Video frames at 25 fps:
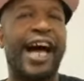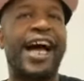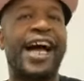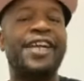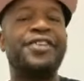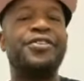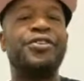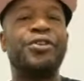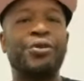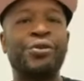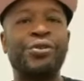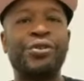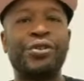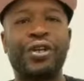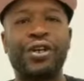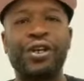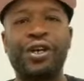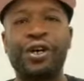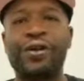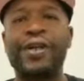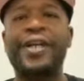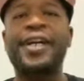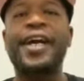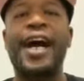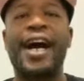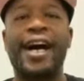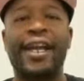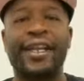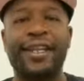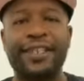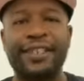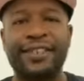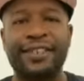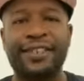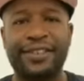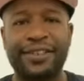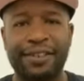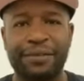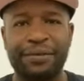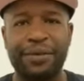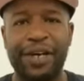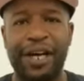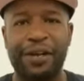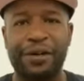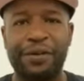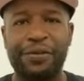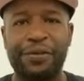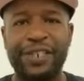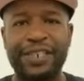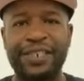knew you can go to college.
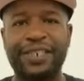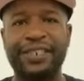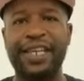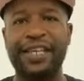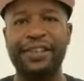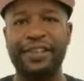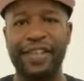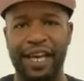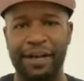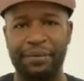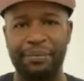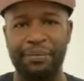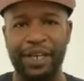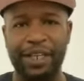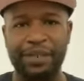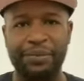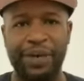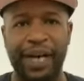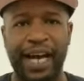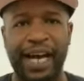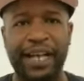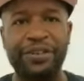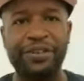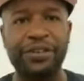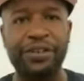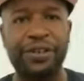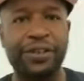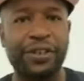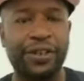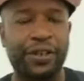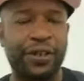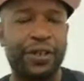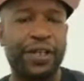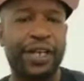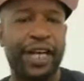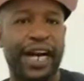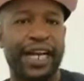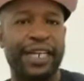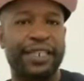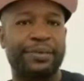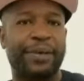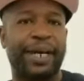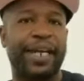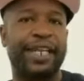I don't want to say that much, but I knew you can go to college.